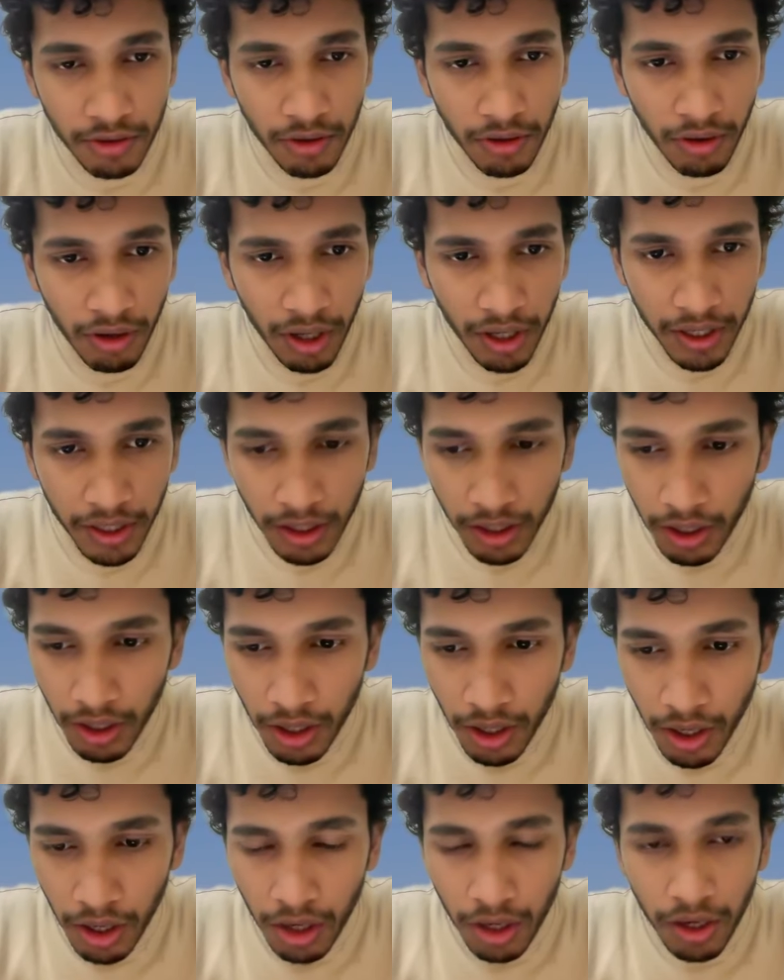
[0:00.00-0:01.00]
All right.
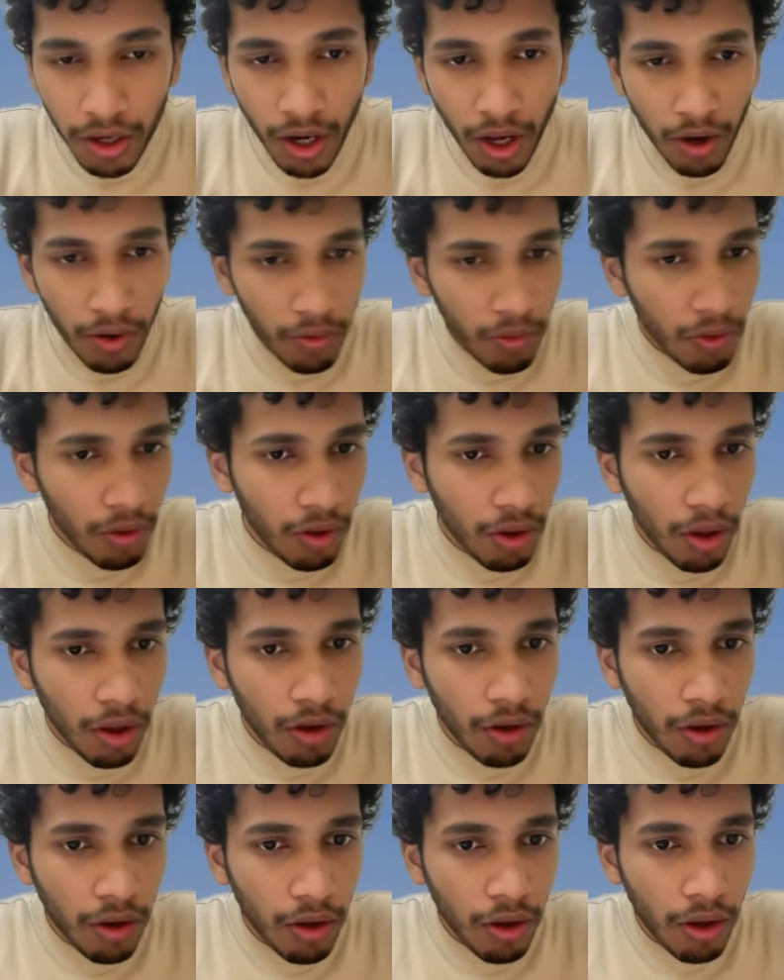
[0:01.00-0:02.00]
Now
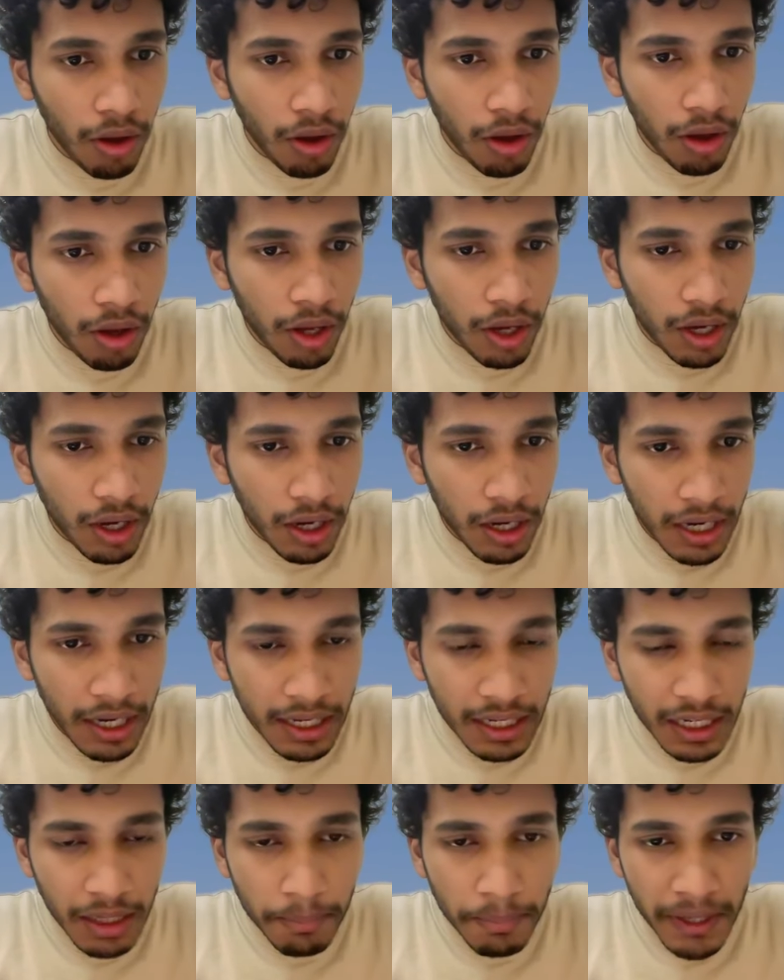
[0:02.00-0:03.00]

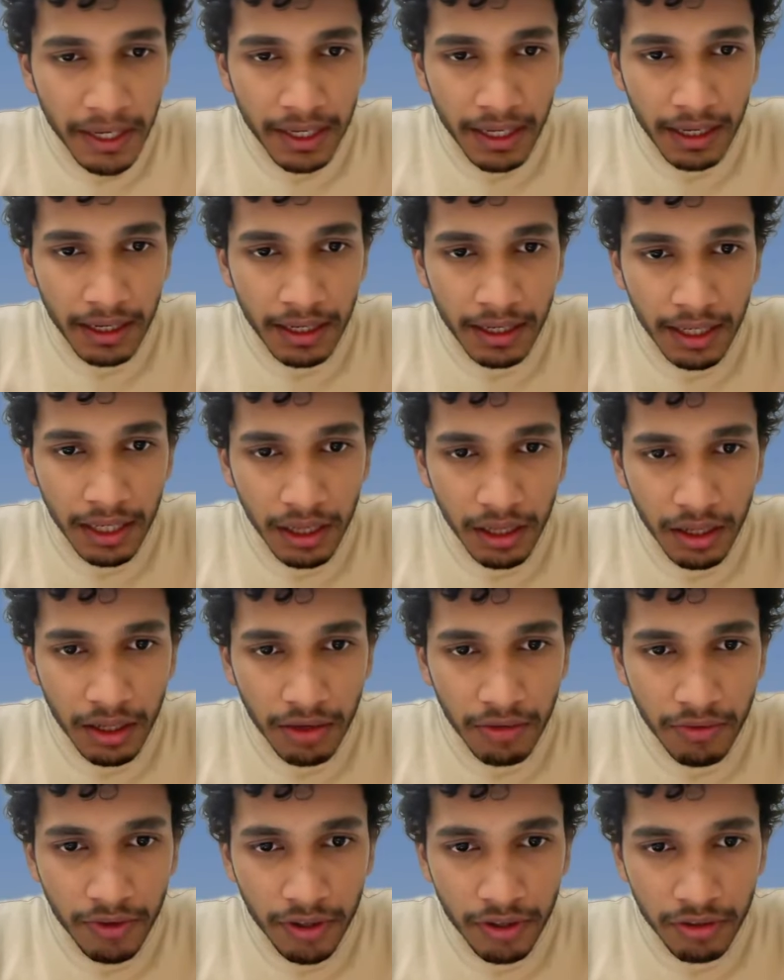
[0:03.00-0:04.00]
independently
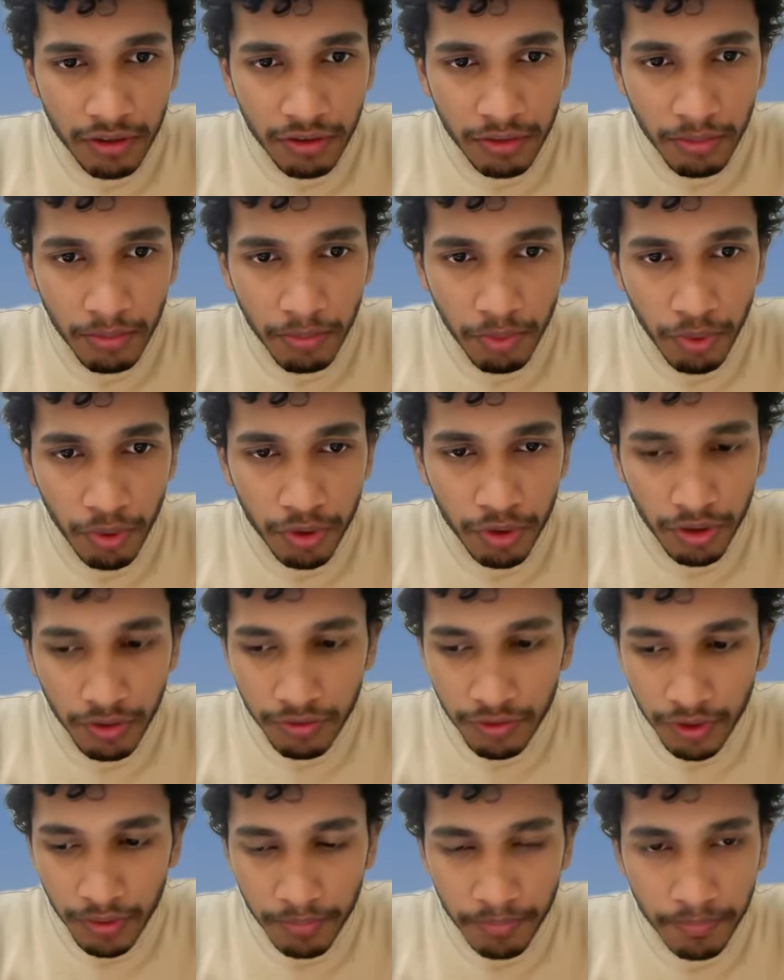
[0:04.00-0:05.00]
reverse both of them.